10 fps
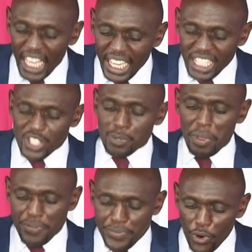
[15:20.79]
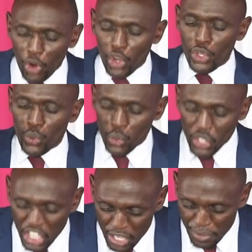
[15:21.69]
ends before you
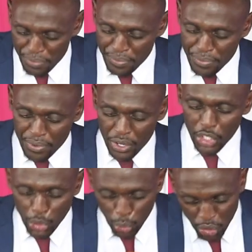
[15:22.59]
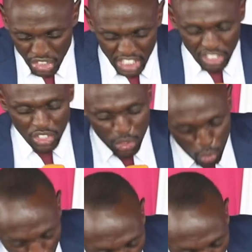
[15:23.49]
give, you didn't